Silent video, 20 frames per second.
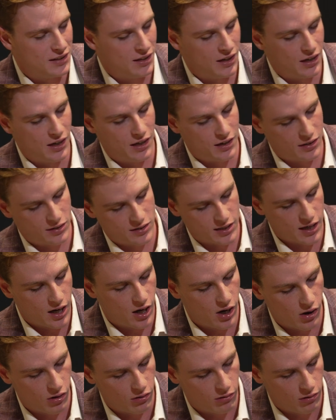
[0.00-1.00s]

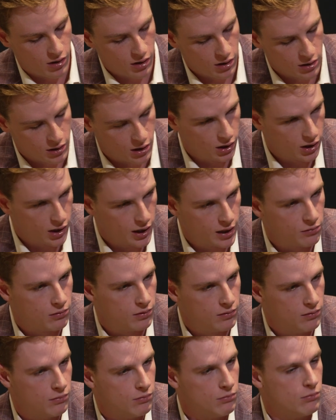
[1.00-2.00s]
tell
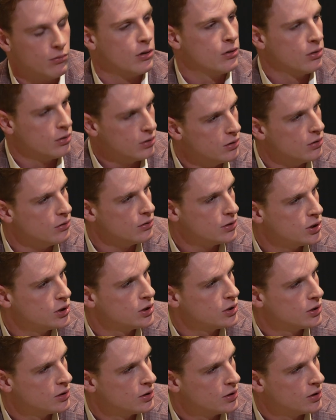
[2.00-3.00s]
current
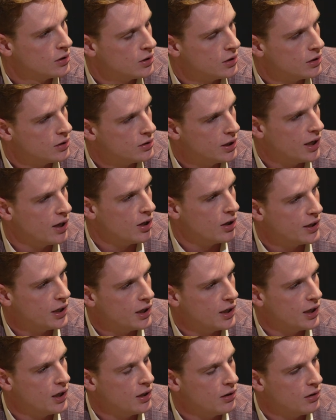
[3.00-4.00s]
recruits that are
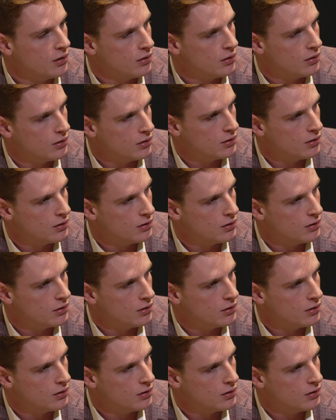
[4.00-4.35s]
getting